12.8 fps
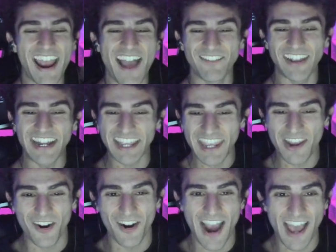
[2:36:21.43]
I'm going to
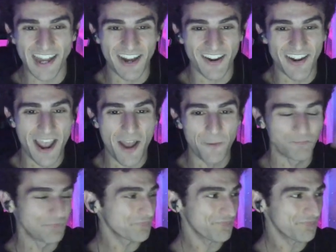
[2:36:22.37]
eat or out of here now.